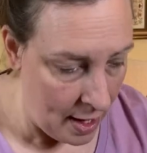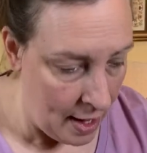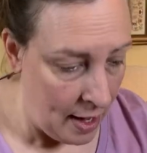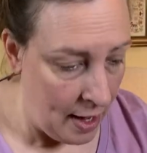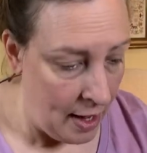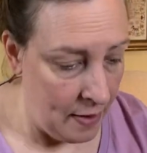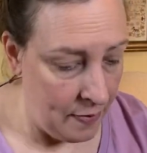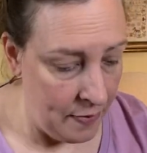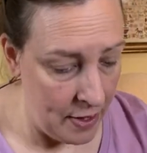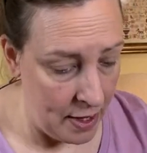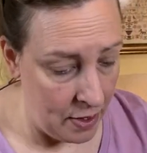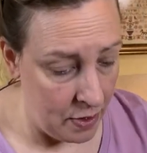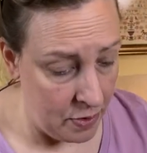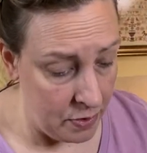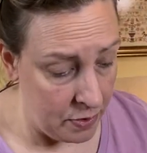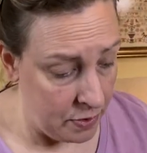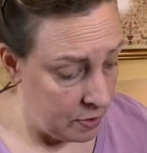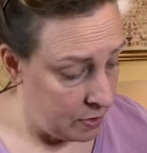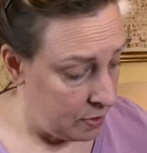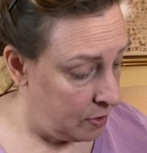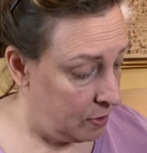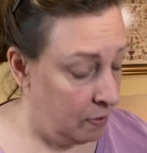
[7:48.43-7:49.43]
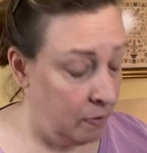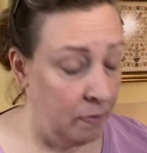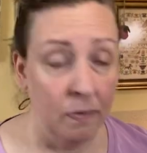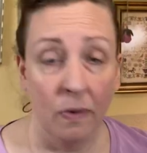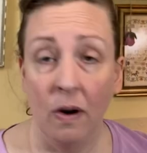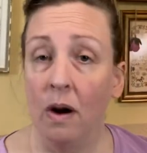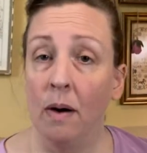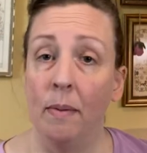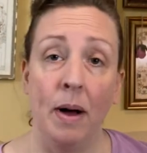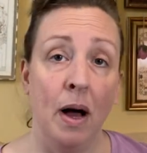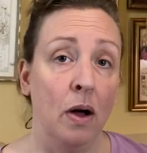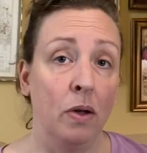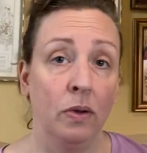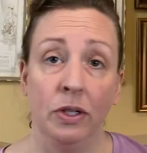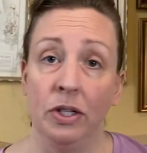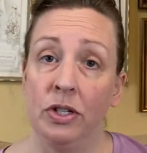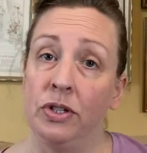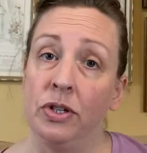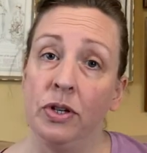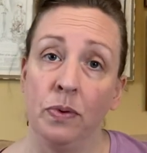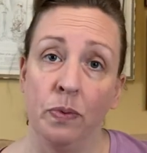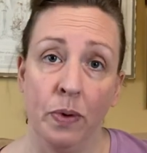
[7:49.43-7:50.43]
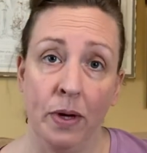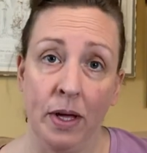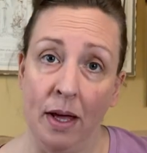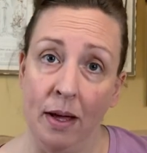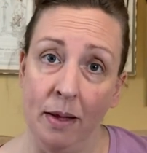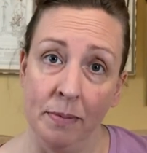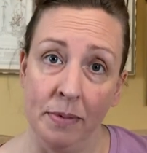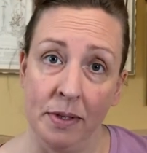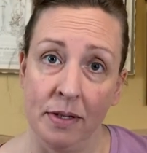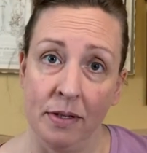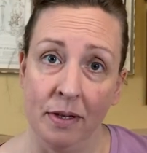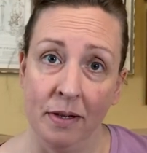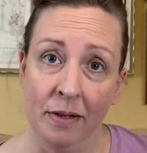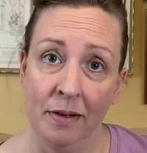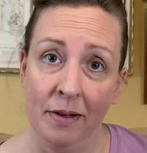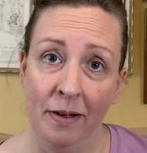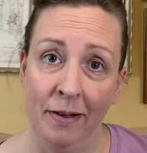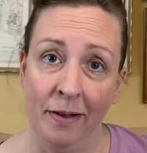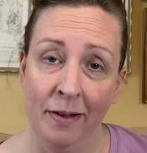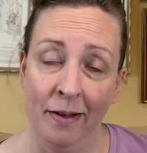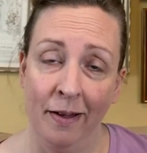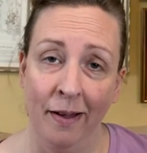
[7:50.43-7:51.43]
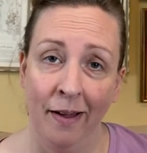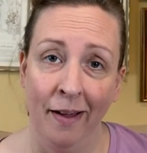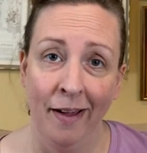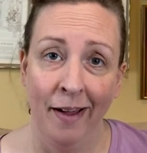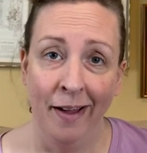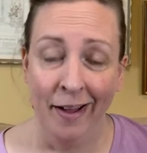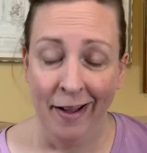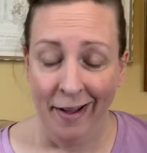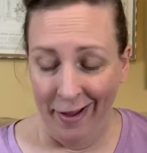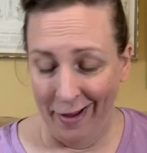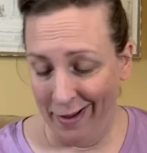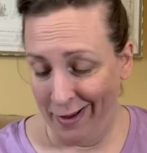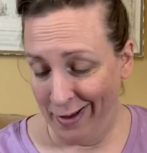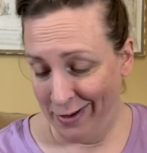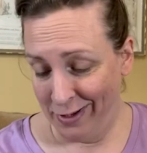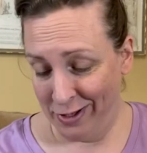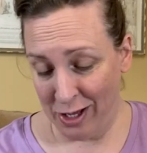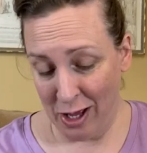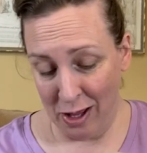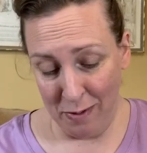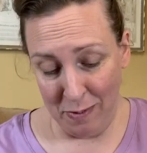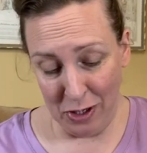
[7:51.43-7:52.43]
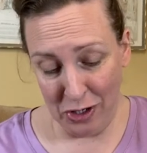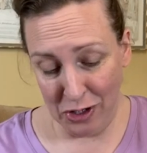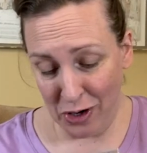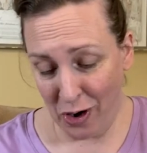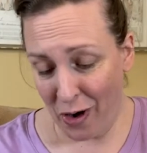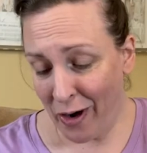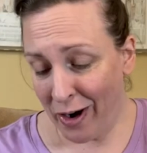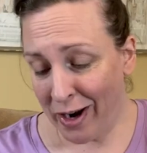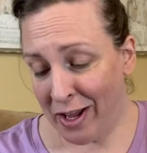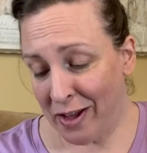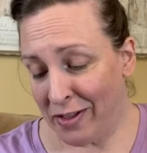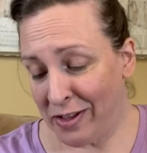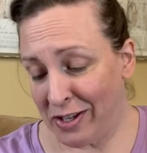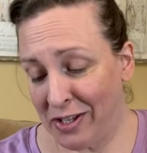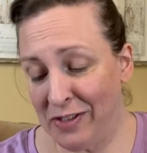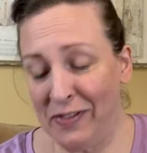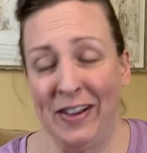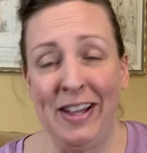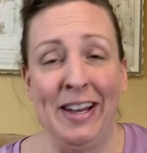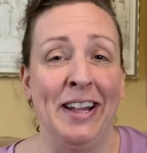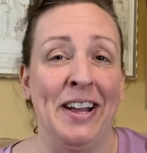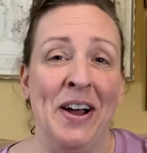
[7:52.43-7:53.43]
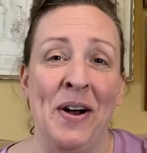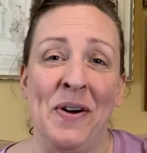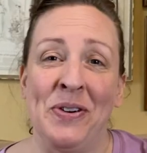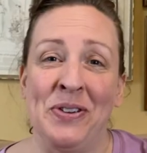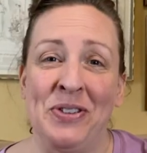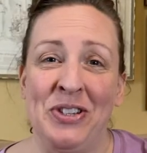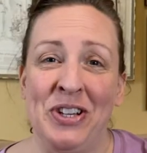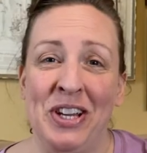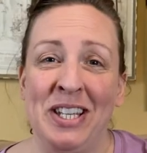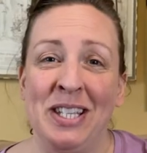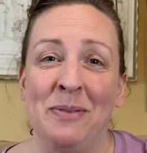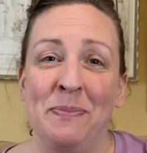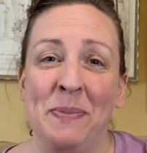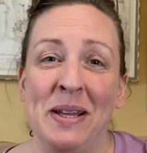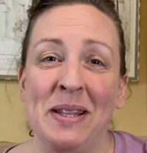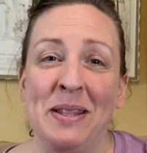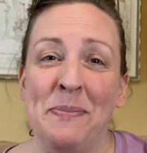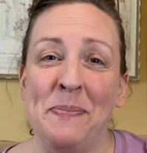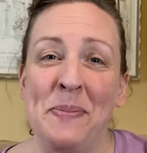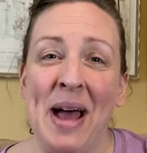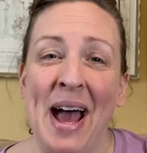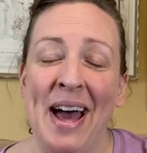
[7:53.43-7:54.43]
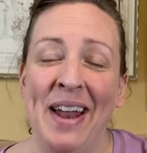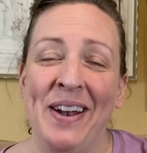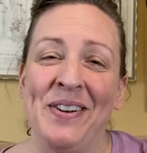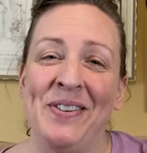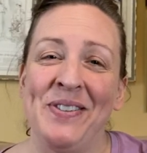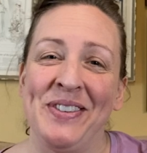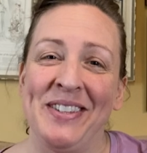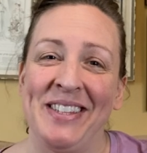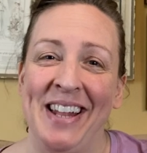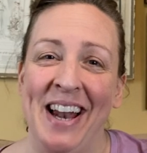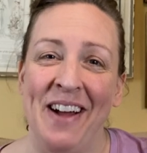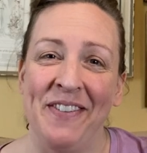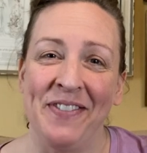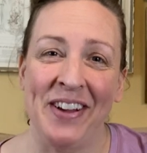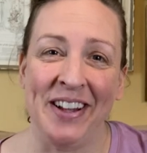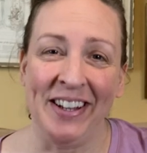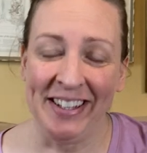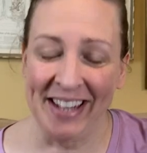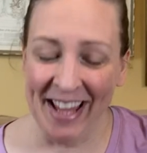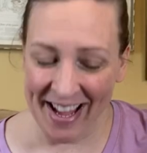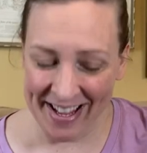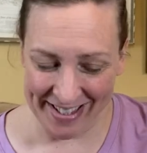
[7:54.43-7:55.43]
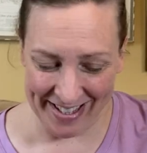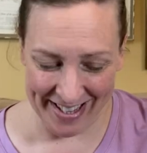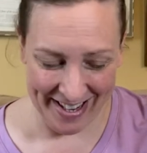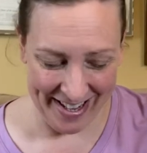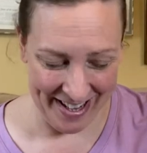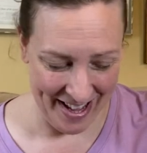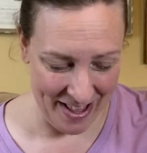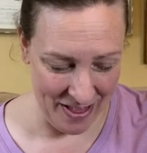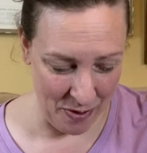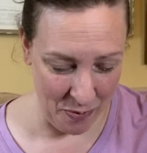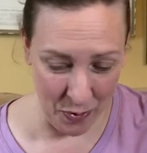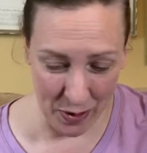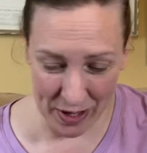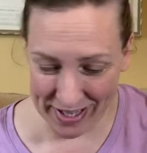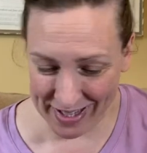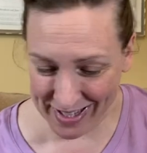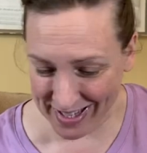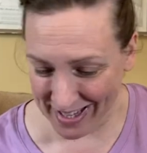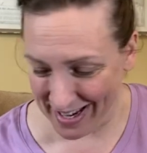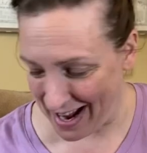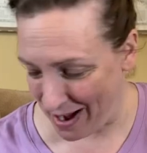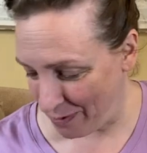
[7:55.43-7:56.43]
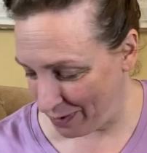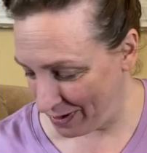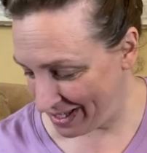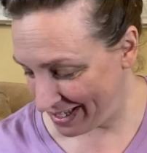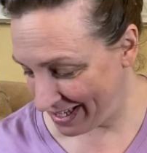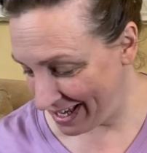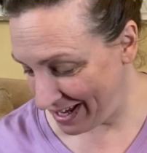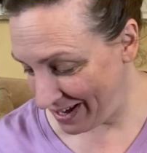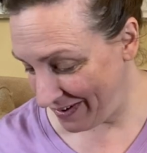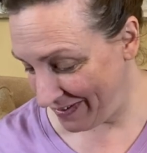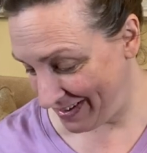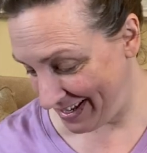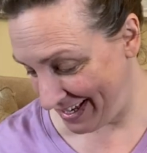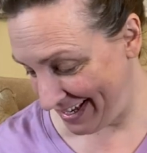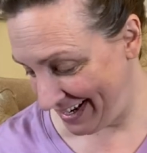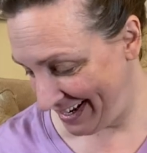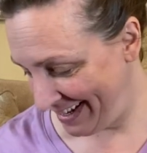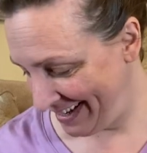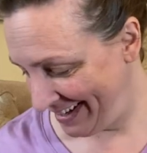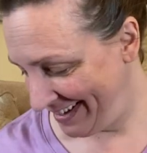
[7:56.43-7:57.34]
And those are my only 2 whips. So the majority of this video will just be the patterns that I've collected and the ones that I was gifted.